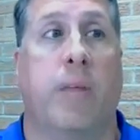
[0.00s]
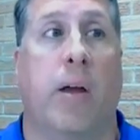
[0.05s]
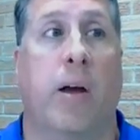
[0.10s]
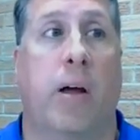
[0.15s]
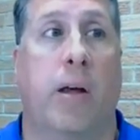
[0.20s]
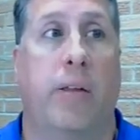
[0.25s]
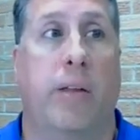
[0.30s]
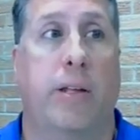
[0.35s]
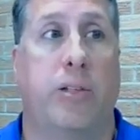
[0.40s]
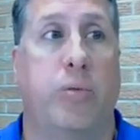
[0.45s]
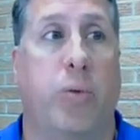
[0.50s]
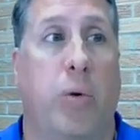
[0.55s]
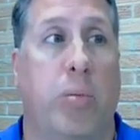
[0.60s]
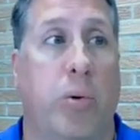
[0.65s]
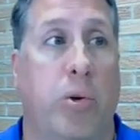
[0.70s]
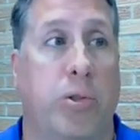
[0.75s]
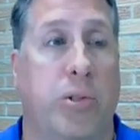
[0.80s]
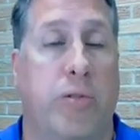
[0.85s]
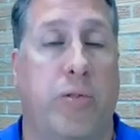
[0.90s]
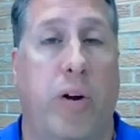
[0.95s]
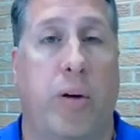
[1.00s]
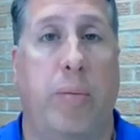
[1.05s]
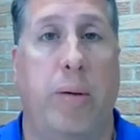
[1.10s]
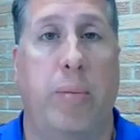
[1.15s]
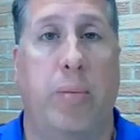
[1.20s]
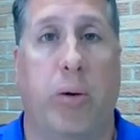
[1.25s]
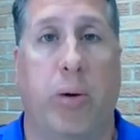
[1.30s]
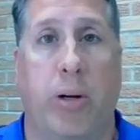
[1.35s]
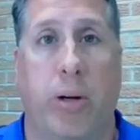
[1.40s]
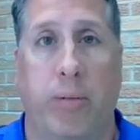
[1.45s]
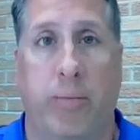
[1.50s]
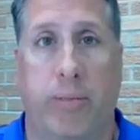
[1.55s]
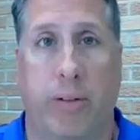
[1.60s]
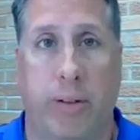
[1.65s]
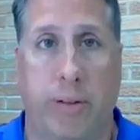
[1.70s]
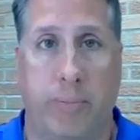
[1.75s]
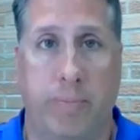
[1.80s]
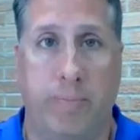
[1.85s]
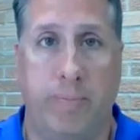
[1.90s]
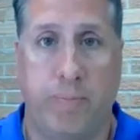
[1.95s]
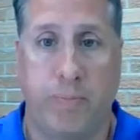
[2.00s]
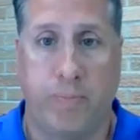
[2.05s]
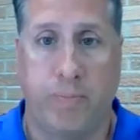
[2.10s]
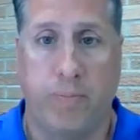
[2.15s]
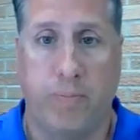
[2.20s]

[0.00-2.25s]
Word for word: Uh, that's where most of our people come from.